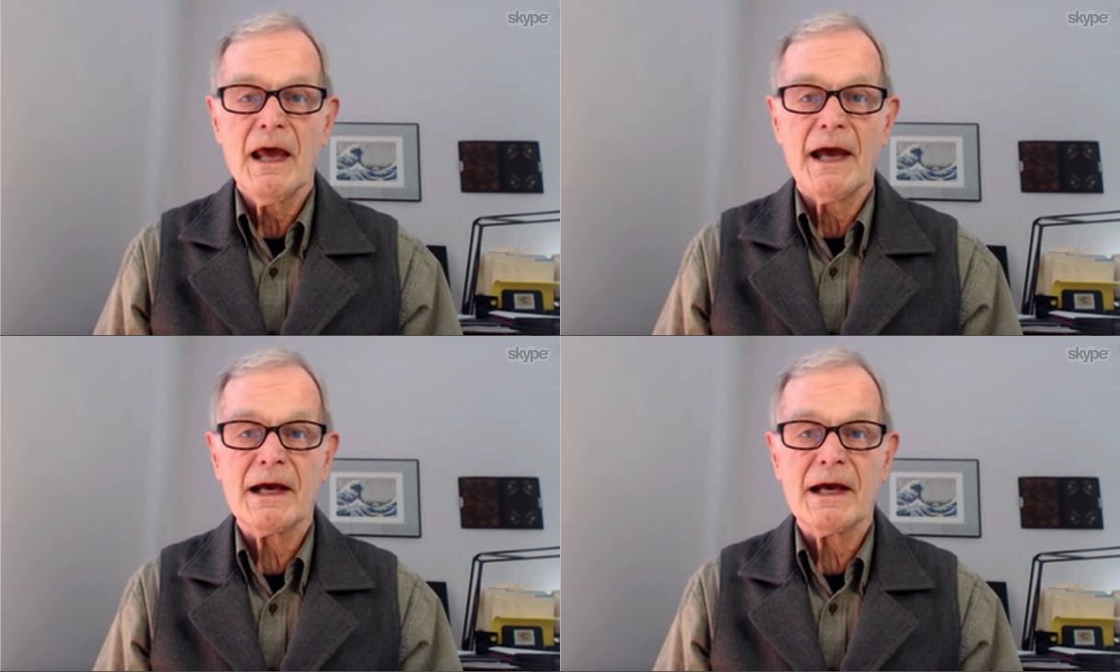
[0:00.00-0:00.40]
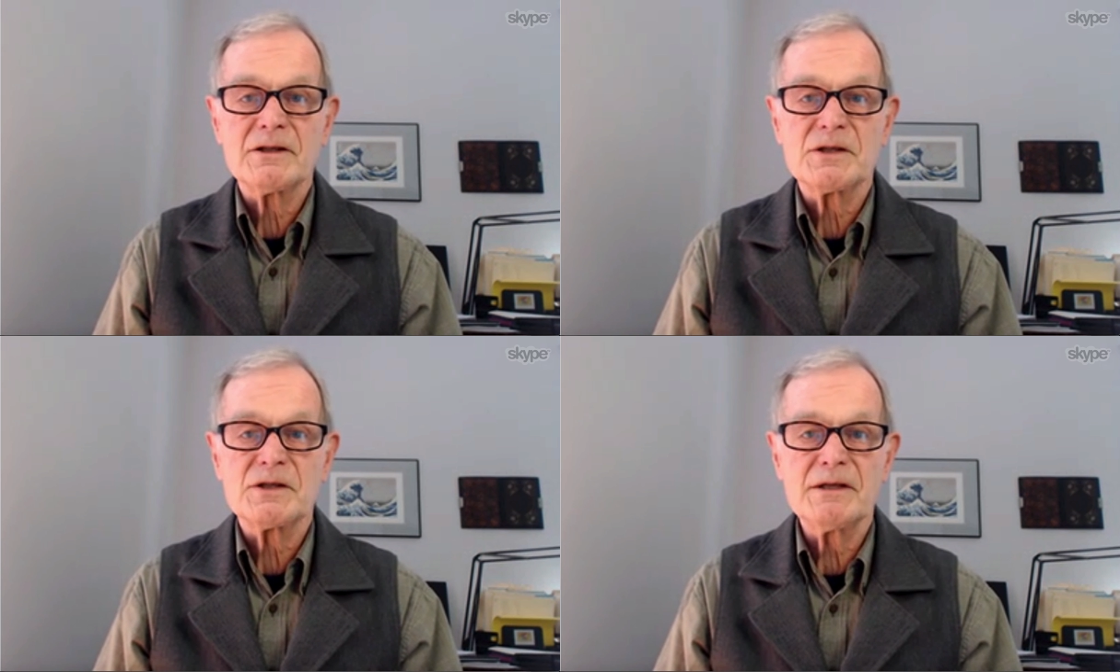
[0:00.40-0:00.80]
And he got
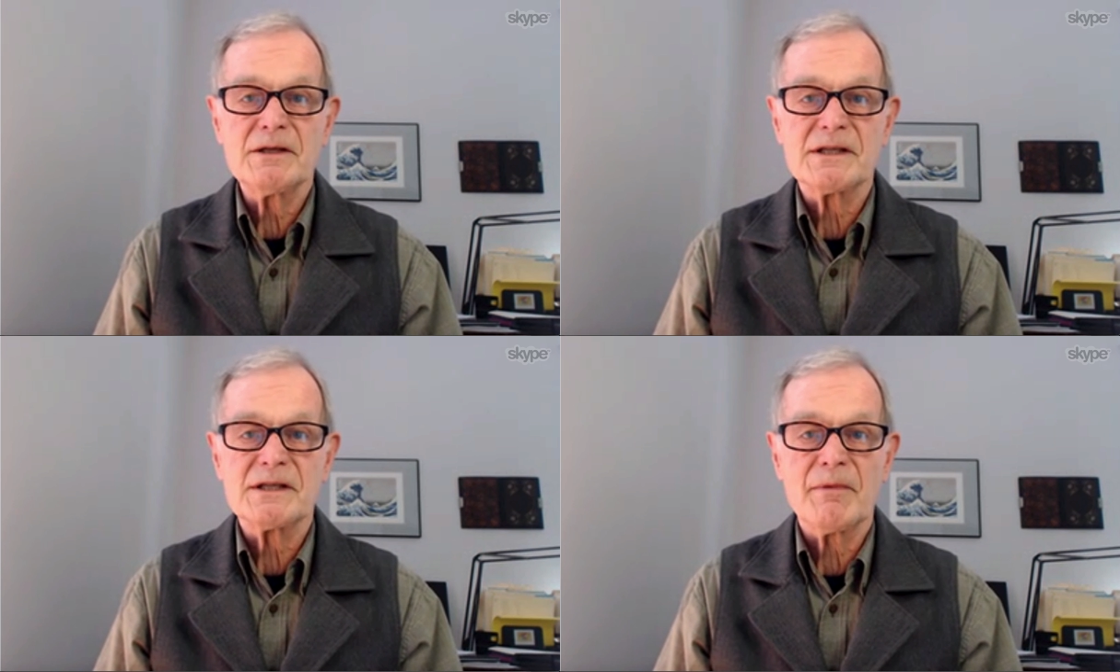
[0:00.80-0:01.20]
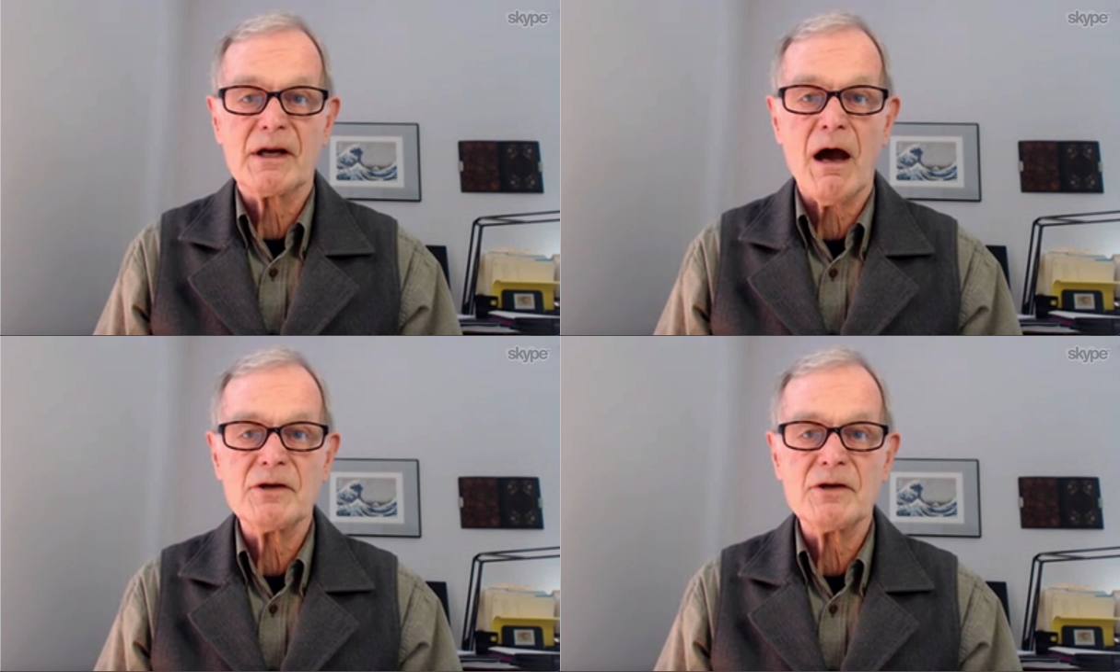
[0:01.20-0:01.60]
to speak to some of the
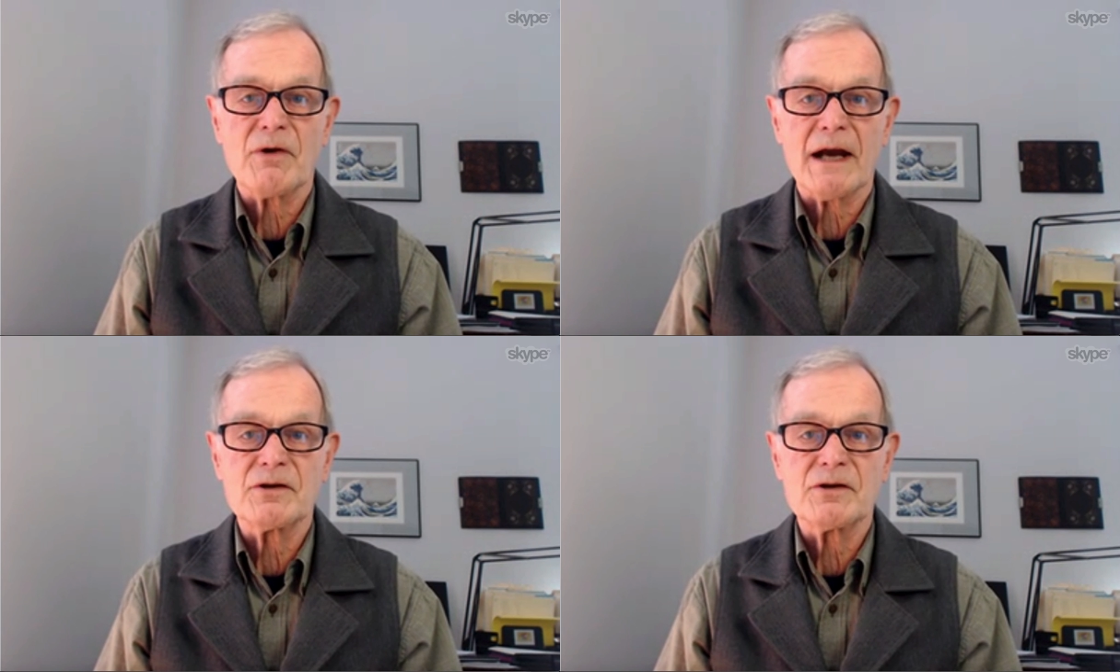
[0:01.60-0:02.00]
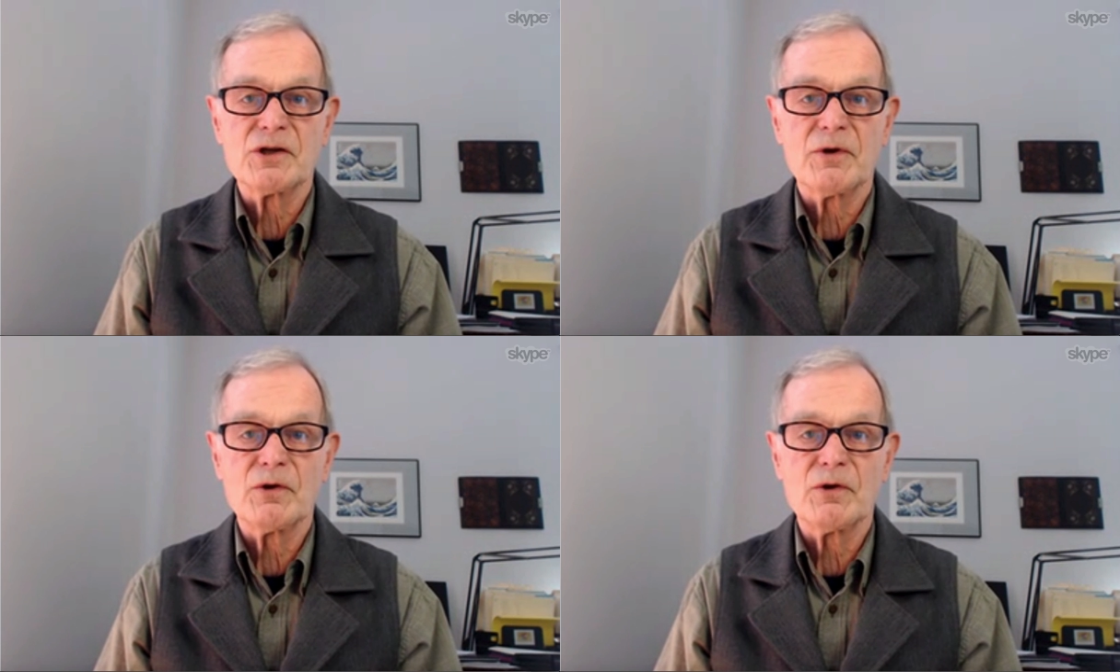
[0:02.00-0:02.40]
contractors
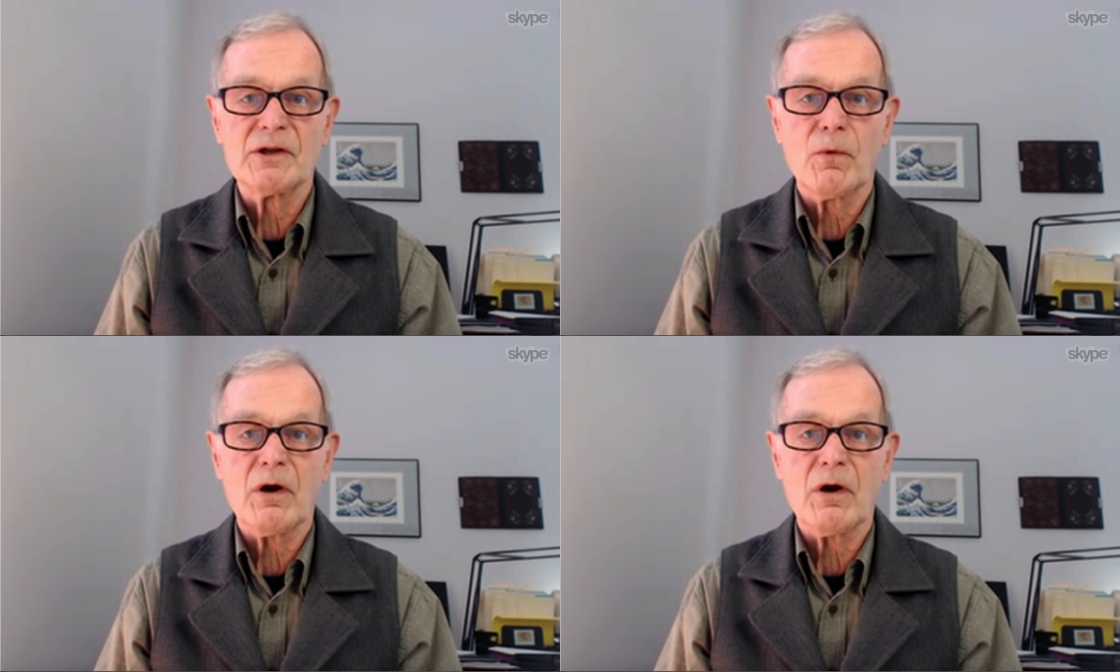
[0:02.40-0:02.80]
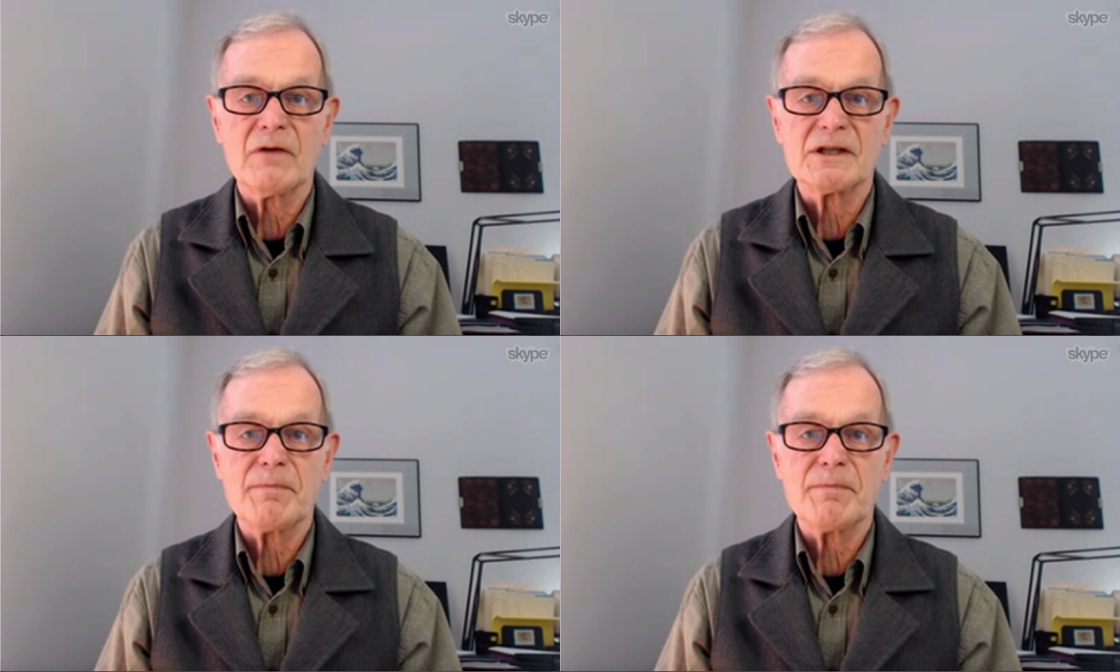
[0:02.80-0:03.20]
who were doing the work
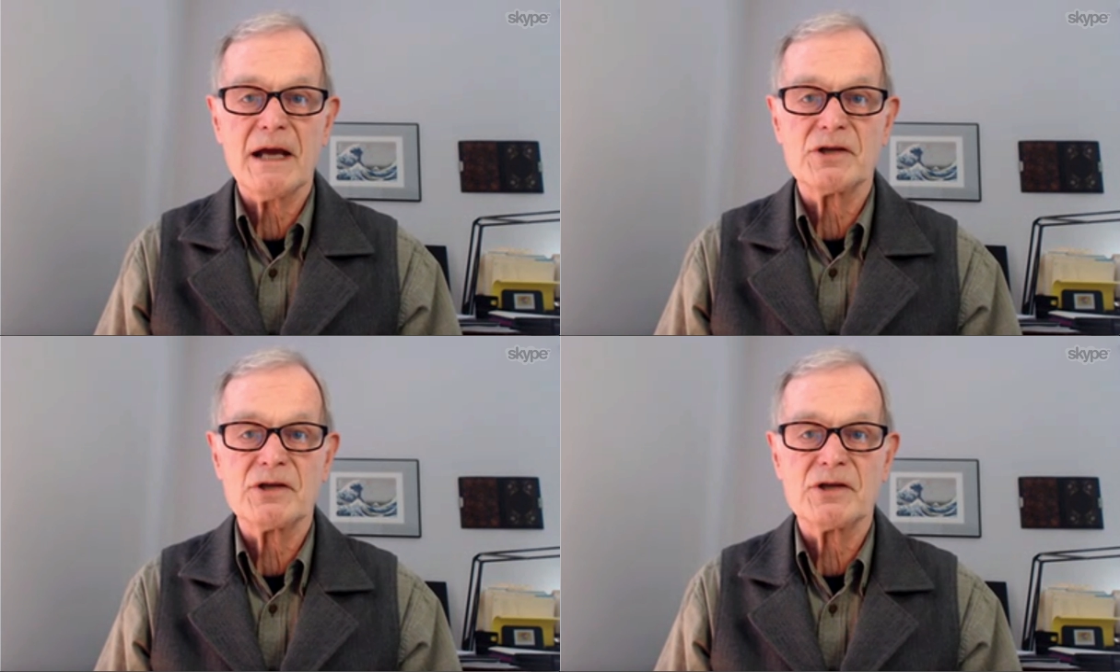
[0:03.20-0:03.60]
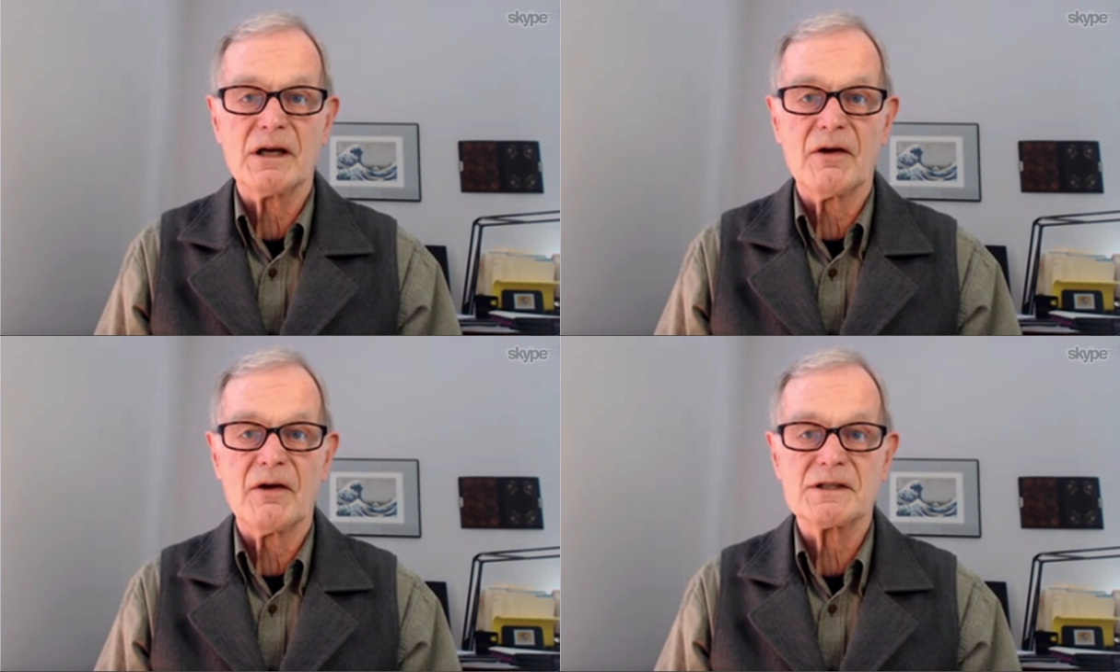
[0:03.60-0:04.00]
of expansion
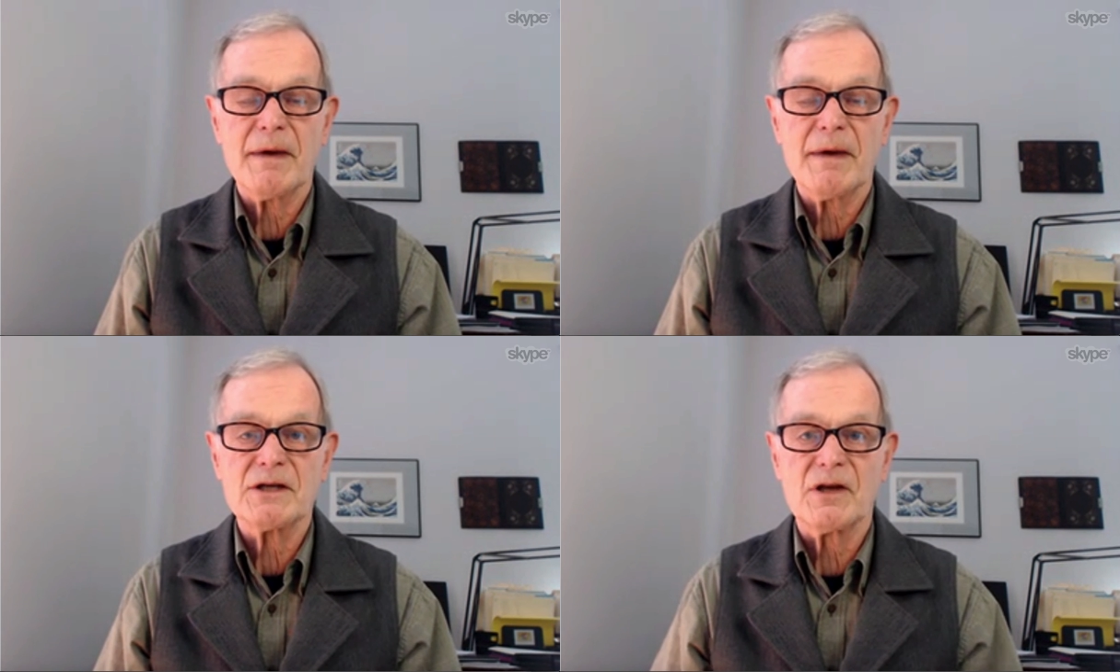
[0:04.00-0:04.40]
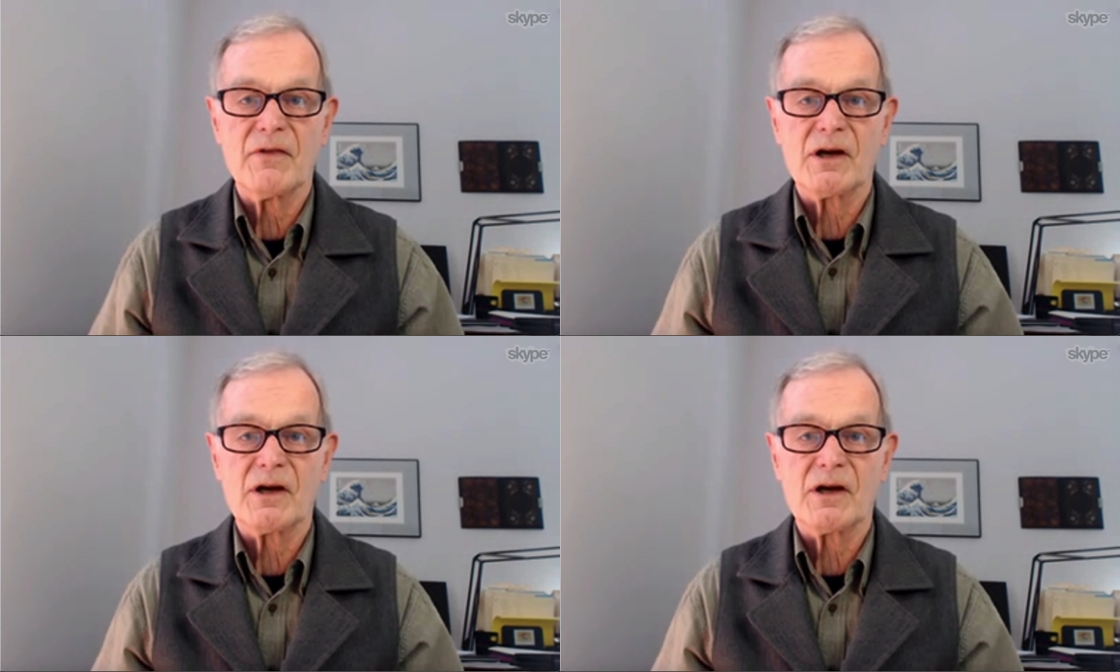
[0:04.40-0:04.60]
of the